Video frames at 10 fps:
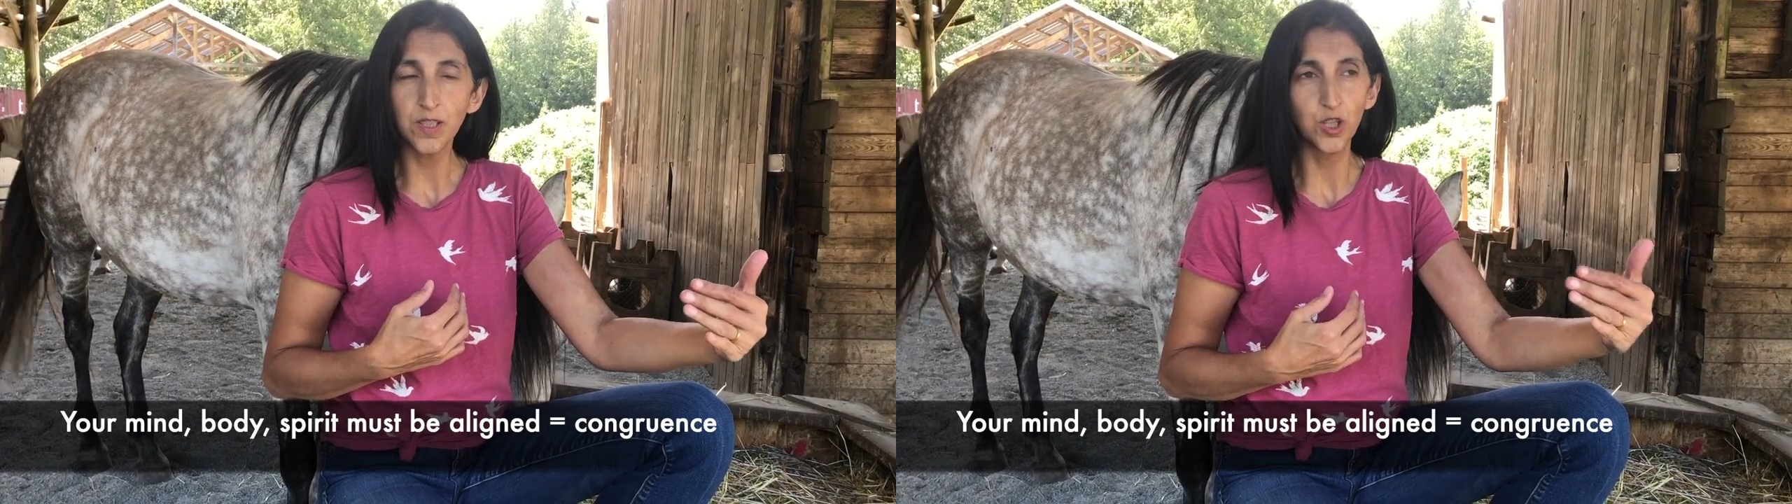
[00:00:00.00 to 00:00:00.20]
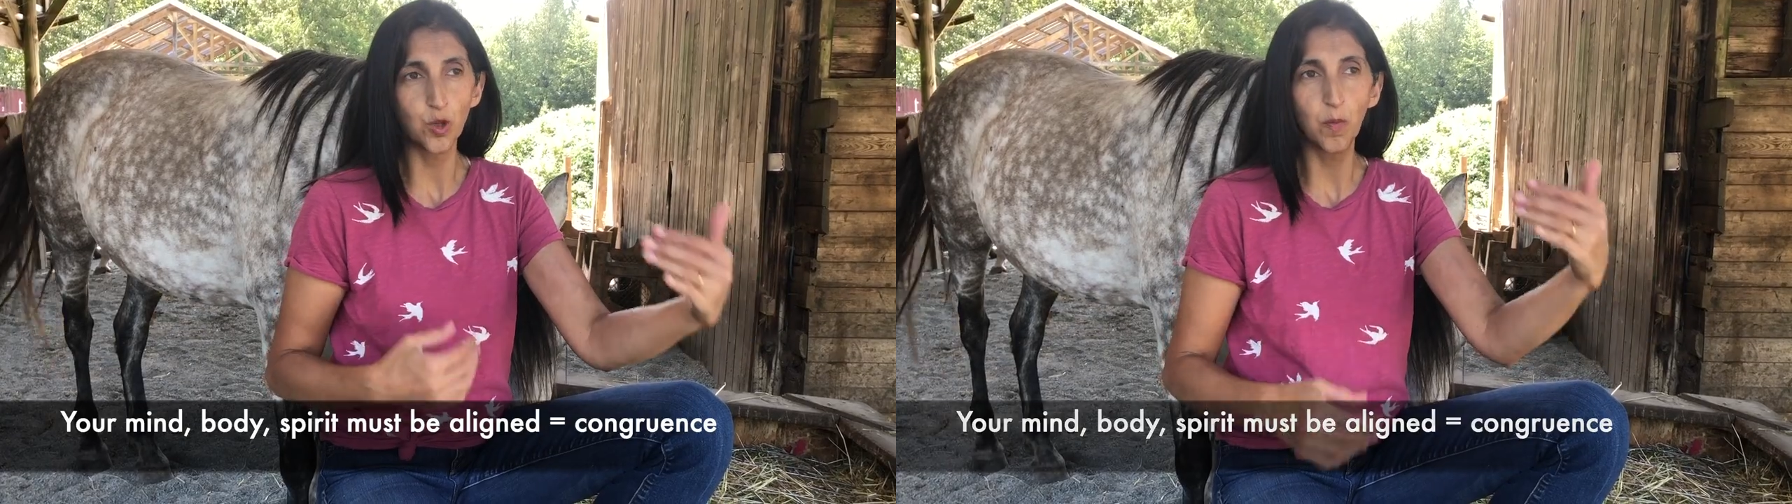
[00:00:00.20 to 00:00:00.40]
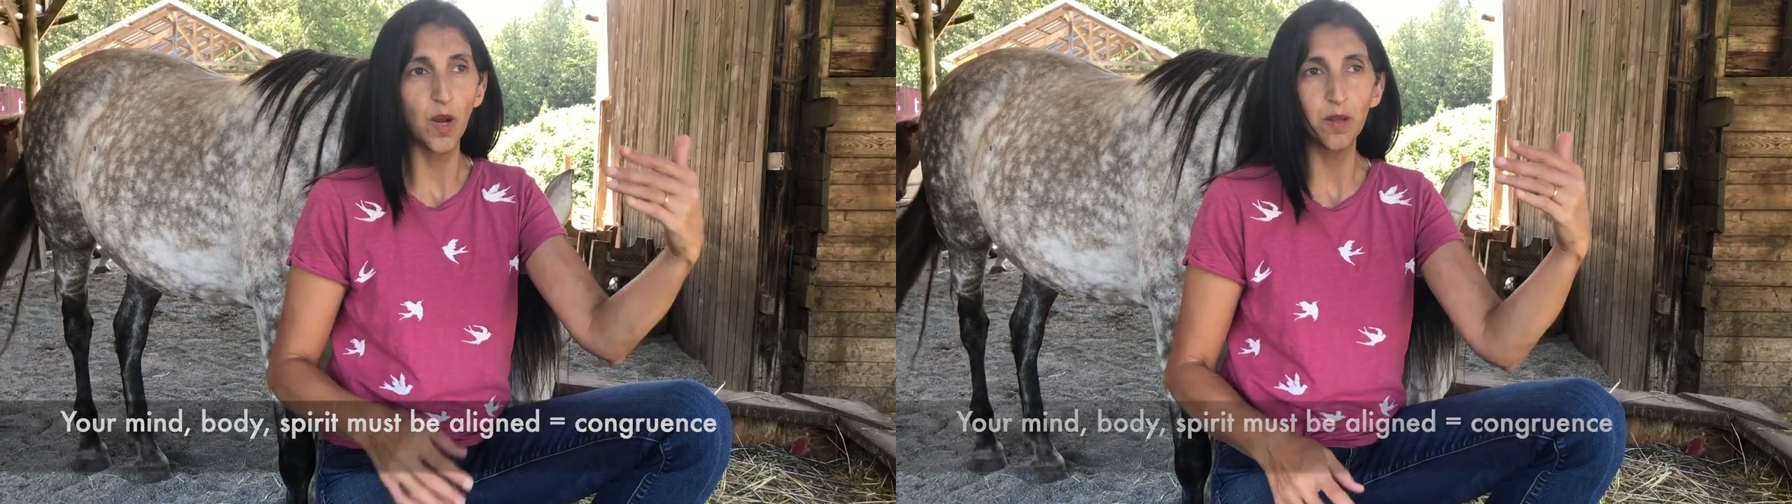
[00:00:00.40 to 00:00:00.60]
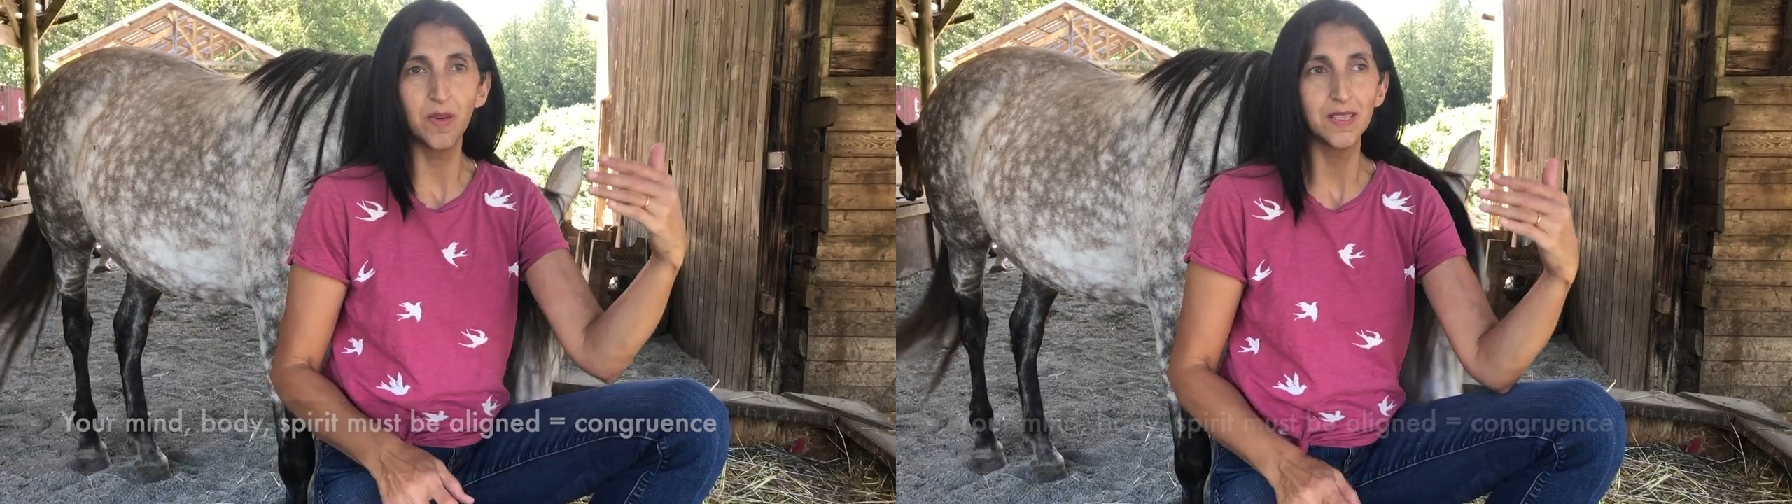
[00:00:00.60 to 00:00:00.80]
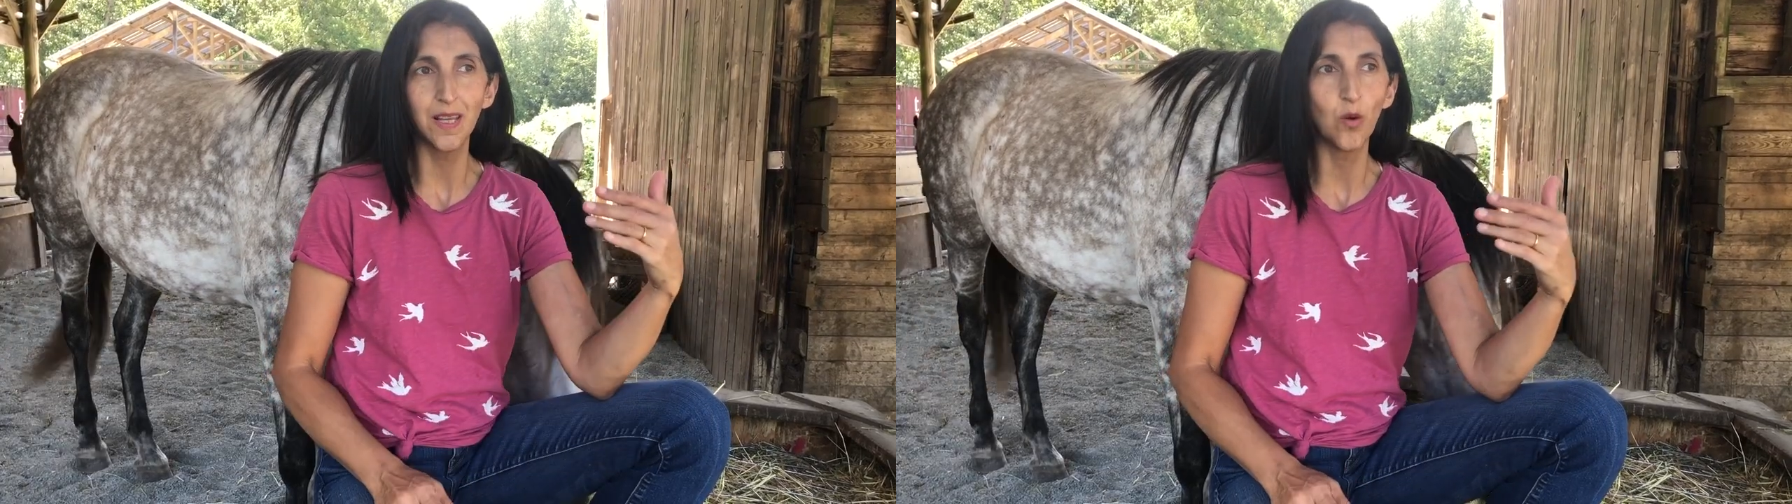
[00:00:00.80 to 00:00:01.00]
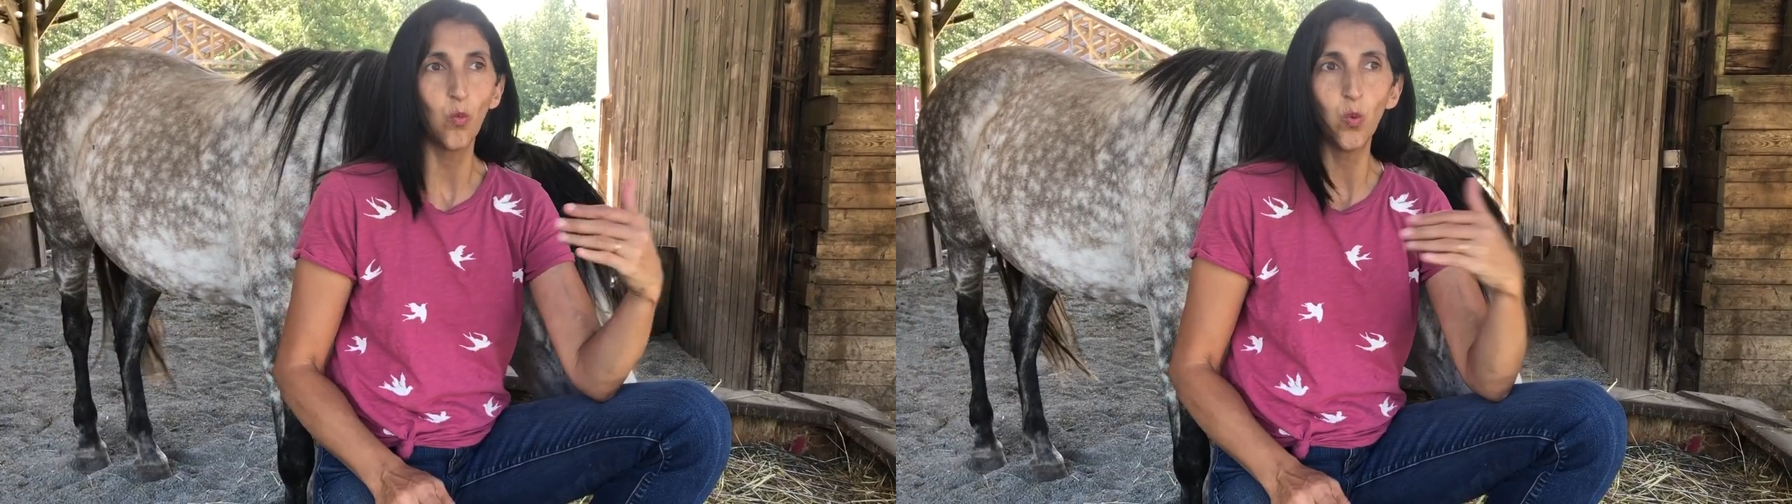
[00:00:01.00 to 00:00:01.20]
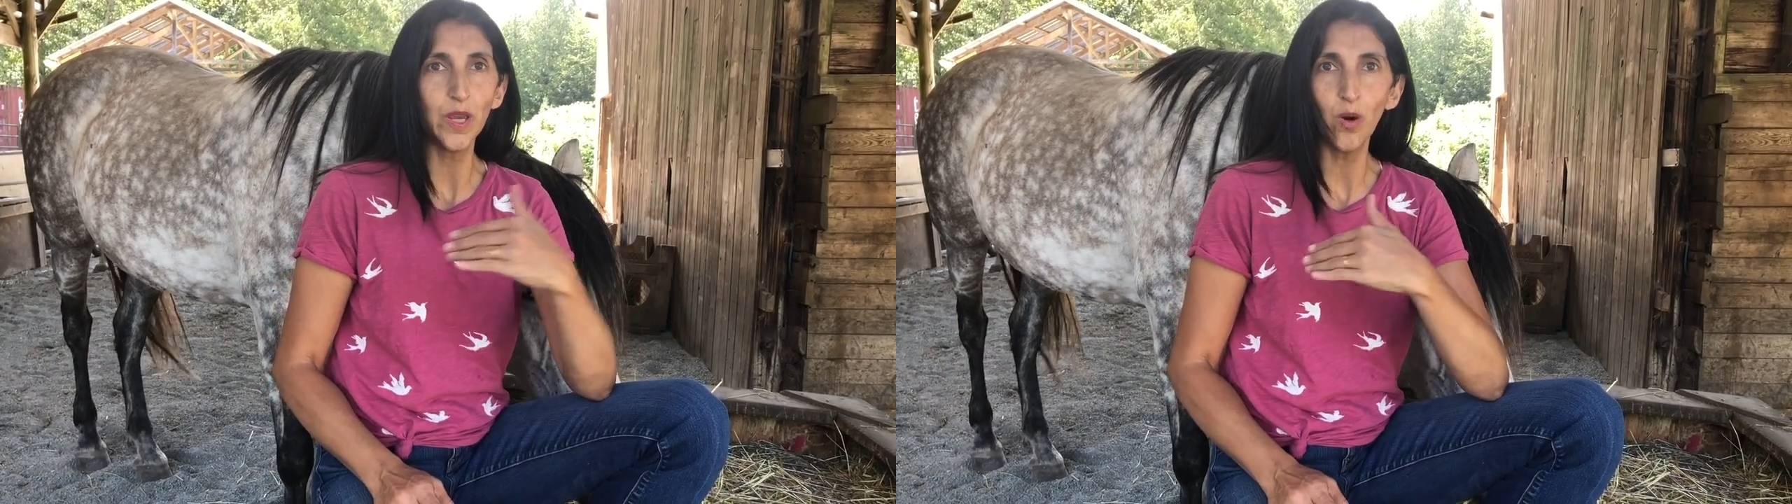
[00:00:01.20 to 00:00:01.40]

Because your body may say, we